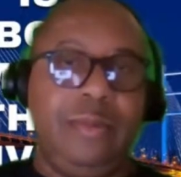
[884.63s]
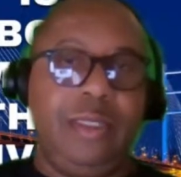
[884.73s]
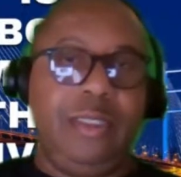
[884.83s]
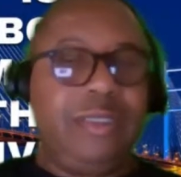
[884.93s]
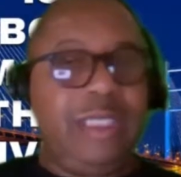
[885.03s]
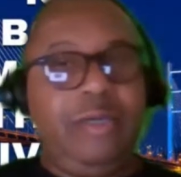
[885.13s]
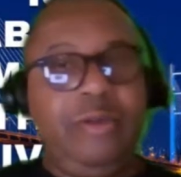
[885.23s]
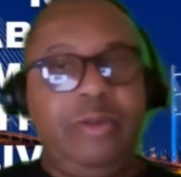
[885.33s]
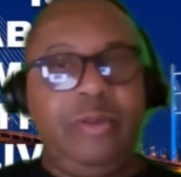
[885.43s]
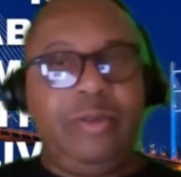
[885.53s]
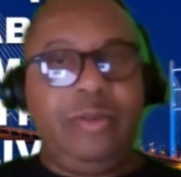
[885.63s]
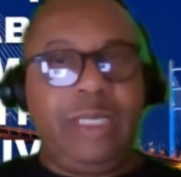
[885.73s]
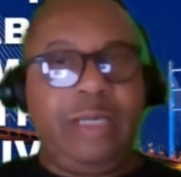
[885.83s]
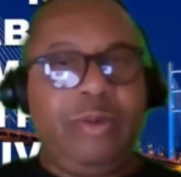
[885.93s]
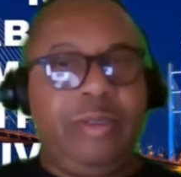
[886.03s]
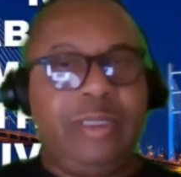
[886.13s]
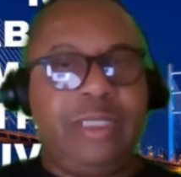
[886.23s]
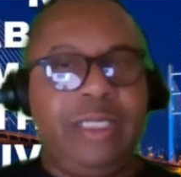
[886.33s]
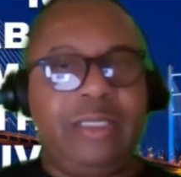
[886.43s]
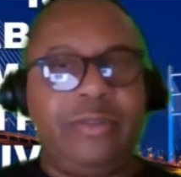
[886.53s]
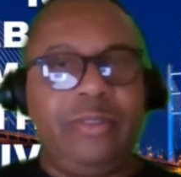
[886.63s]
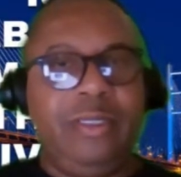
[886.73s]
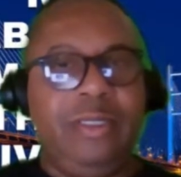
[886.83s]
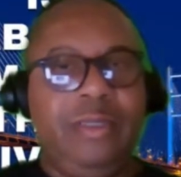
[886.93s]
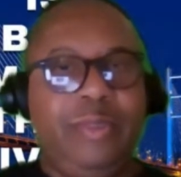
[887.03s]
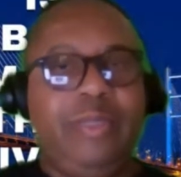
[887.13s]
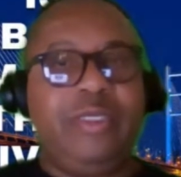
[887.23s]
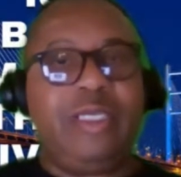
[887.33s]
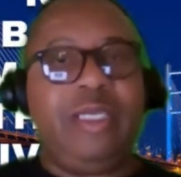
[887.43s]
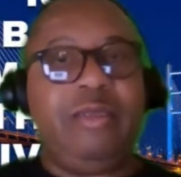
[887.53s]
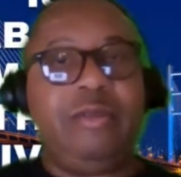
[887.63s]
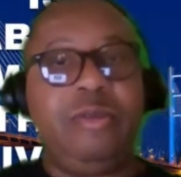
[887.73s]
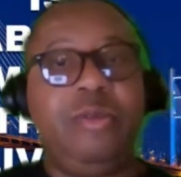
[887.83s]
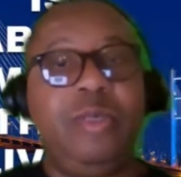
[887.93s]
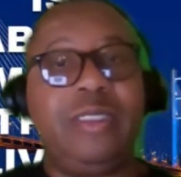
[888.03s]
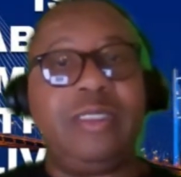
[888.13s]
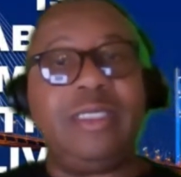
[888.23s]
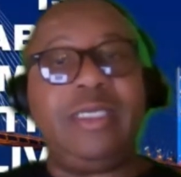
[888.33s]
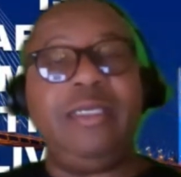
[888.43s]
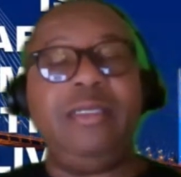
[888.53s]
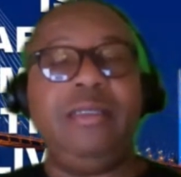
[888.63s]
As that quote says, be the change you want to see,